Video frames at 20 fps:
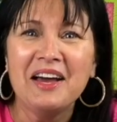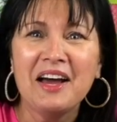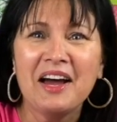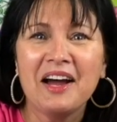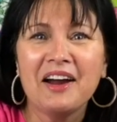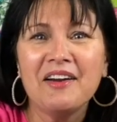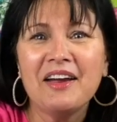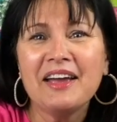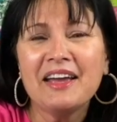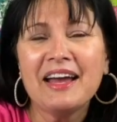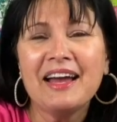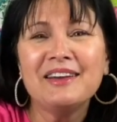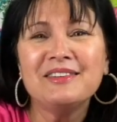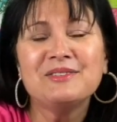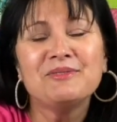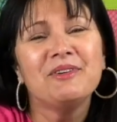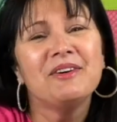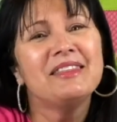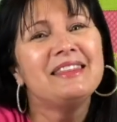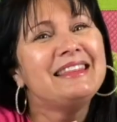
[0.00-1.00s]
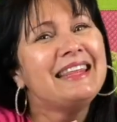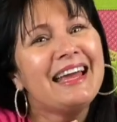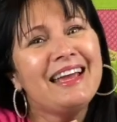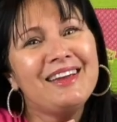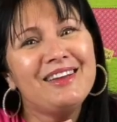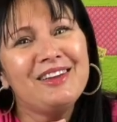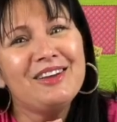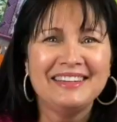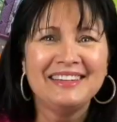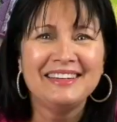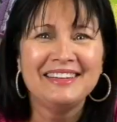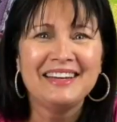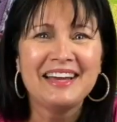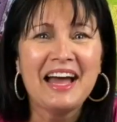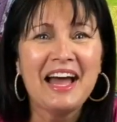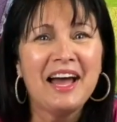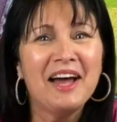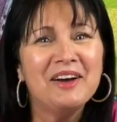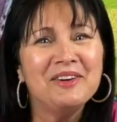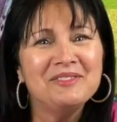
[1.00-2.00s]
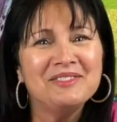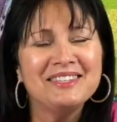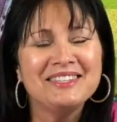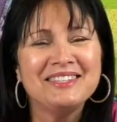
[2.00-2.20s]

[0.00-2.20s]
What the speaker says: All right, guys. Well, thank you. I hope to